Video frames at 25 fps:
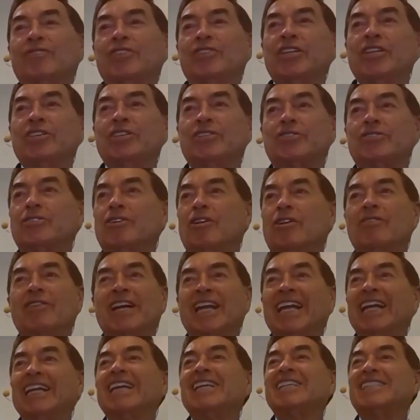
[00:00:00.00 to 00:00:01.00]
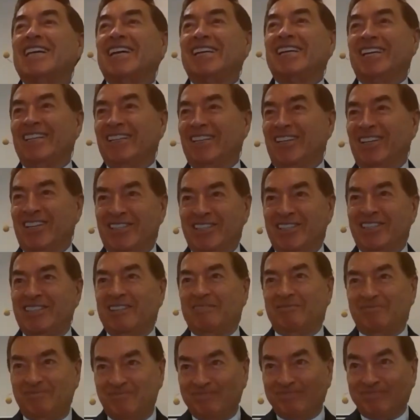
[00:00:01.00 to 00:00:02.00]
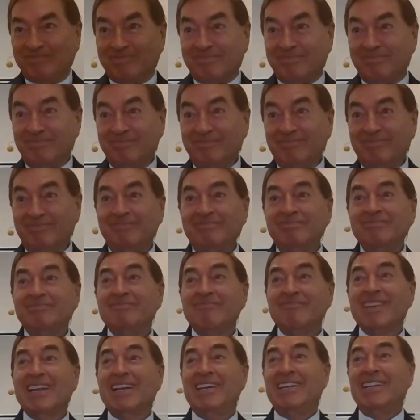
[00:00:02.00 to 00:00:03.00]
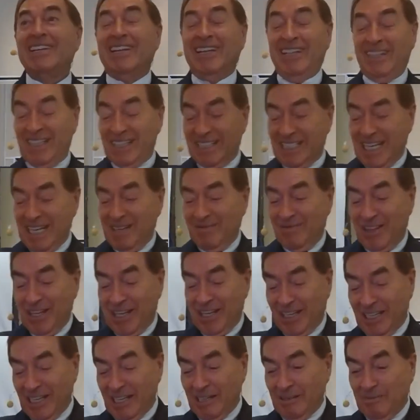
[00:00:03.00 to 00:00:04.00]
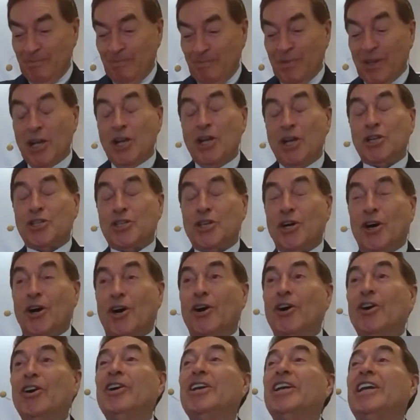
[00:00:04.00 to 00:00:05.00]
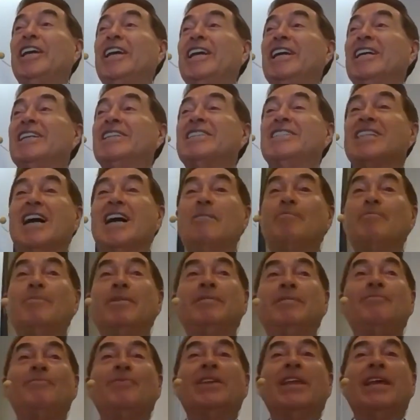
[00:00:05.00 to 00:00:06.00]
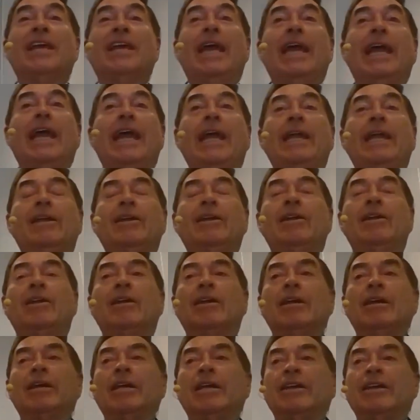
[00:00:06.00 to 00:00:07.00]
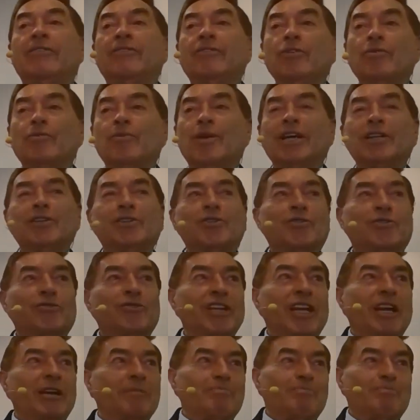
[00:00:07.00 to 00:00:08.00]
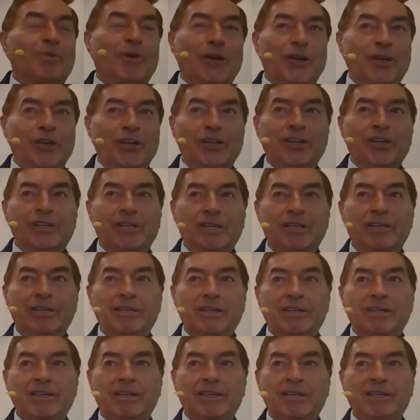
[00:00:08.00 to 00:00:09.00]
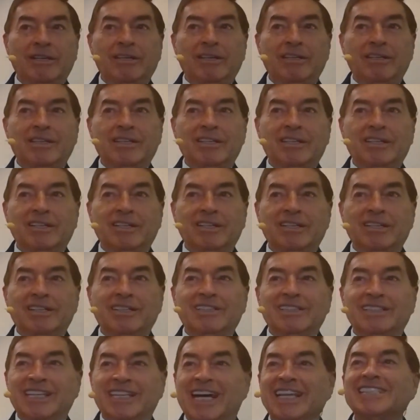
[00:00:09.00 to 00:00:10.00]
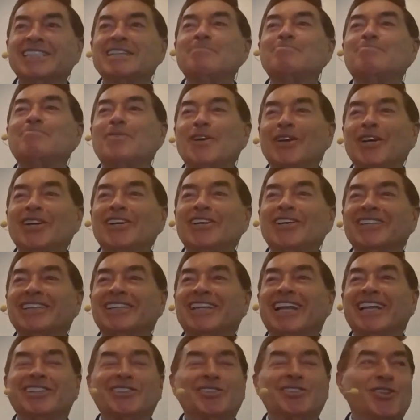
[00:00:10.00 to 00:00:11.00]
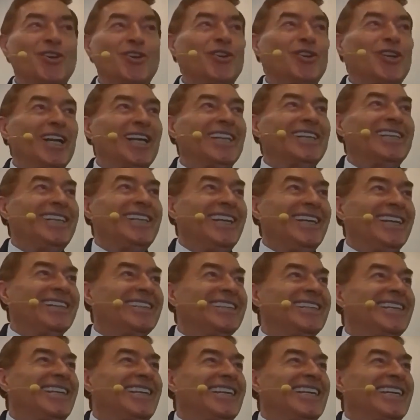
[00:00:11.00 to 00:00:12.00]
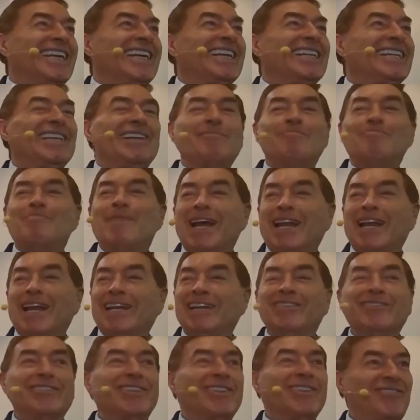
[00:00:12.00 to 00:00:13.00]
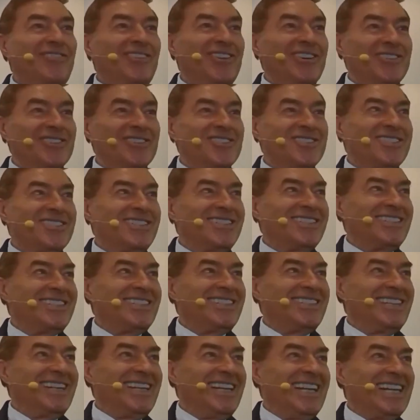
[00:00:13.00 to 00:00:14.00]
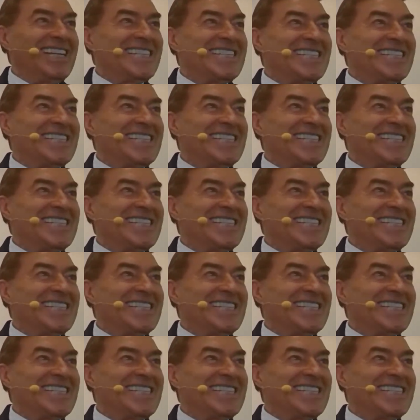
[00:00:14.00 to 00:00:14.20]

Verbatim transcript: Jesus over any scientist. The same thing there. So he ends up in if you want to read a prayer, that's the prayer that Jonah did in the belly of the fish. It's